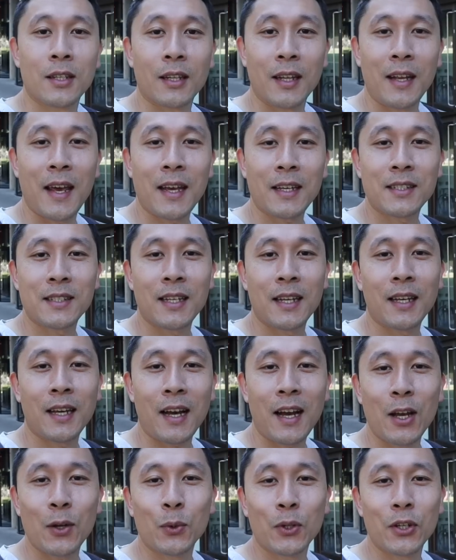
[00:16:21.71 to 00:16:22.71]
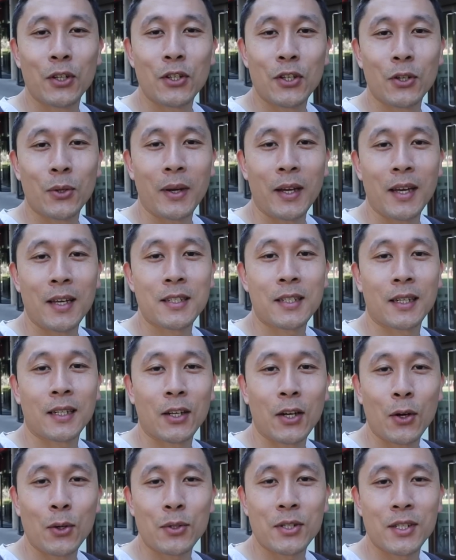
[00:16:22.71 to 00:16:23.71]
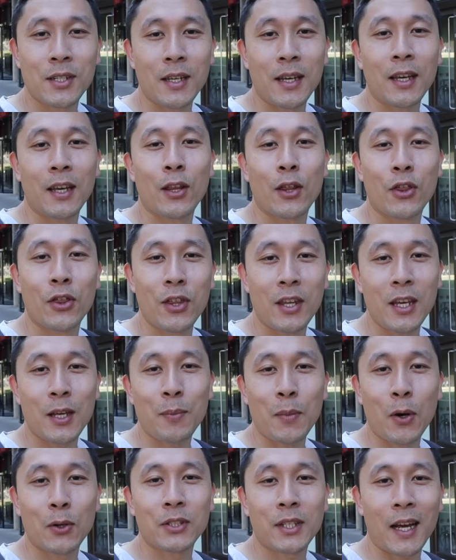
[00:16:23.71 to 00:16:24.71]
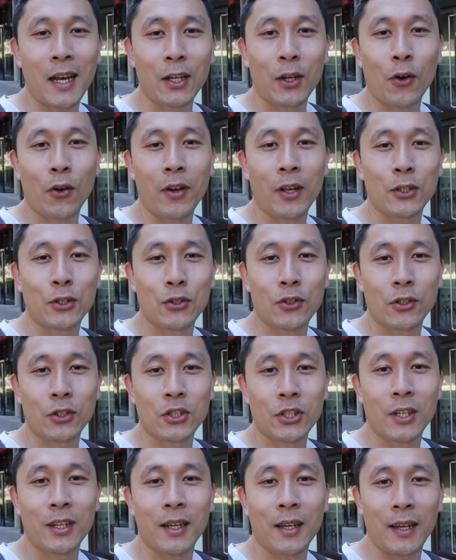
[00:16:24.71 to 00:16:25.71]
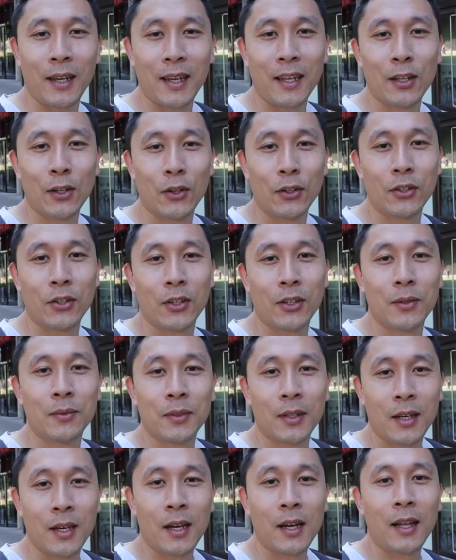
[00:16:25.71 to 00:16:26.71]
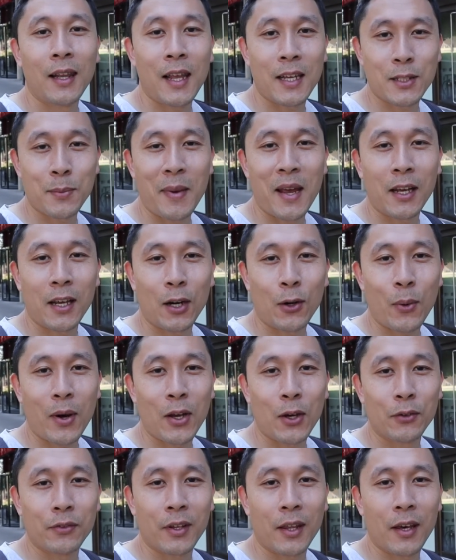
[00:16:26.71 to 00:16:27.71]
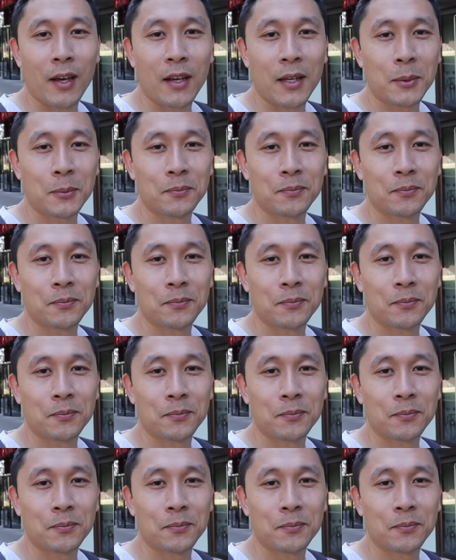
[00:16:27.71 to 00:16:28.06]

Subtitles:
the next thing I want to do is go see the most iconic structure in London. Let's make our way over there.